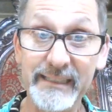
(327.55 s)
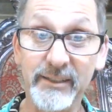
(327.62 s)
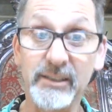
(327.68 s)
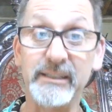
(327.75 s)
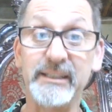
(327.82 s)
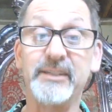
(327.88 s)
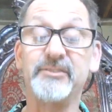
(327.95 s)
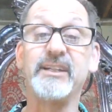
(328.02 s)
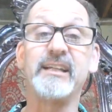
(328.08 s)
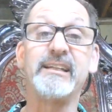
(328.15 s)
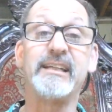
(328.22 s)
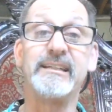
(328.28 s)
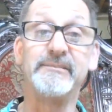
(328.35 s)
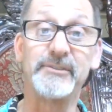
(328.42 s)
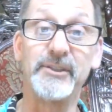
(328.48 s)
earliest
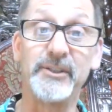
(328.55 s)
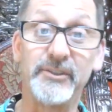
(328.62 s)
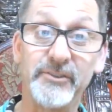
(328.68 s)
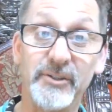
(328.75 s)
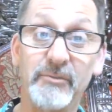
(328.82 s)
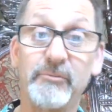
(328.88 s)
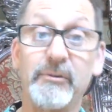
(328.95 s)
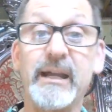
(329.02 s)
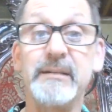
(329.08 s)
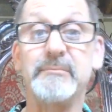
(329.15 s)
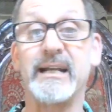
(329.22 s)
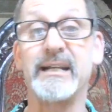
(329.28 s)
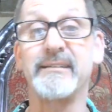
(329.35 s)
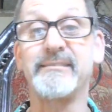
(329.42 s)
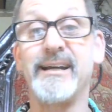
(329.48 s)
deadline first, rate
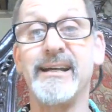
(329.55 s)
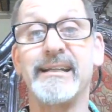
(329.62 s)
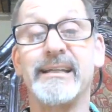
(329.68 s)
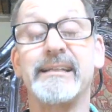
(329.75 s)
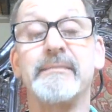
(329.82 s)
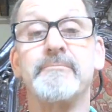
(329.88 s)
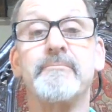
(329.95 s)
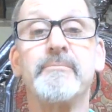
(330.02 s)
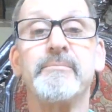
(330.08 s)
monotonic,